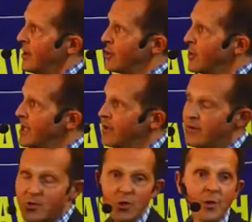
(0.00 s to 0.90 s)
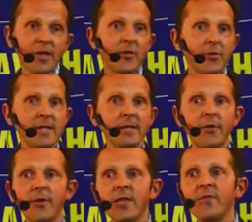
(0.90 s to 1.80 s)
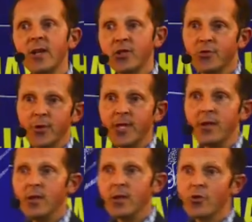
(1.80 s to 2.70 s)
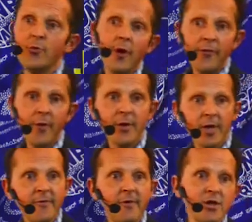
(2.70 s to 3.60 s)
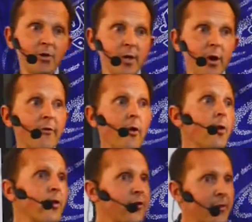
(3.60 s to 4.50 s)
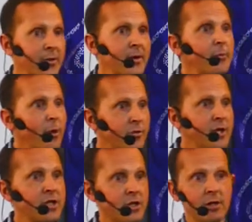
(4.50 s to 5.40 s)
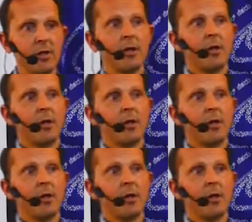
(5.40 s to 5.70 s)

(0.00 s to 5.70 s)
you need to increase the inventory, to perform the inventory of all the threatening population.